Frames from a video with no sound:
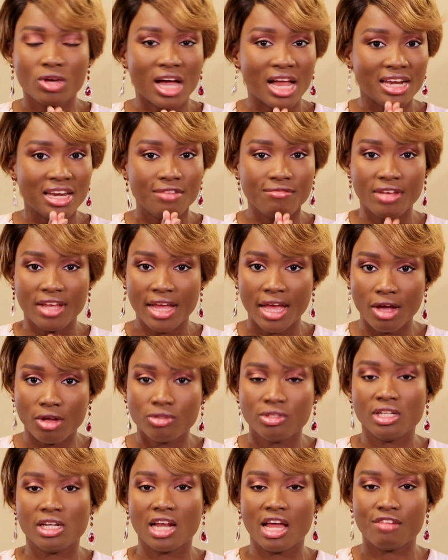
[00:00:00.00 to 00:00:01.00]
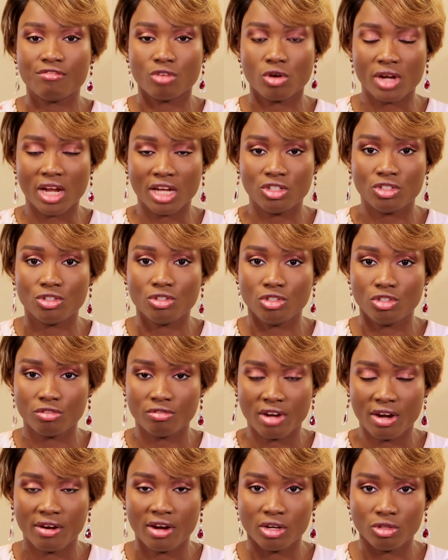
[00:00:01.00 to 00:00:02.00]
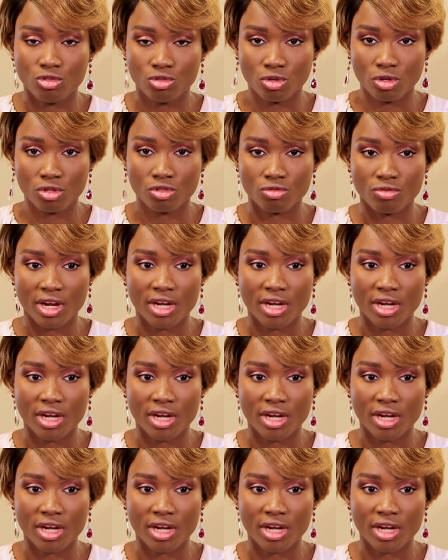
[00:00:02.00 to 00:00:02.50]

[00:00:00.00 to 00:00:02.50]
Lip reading: can live a healthy life on antiretroviral drugs,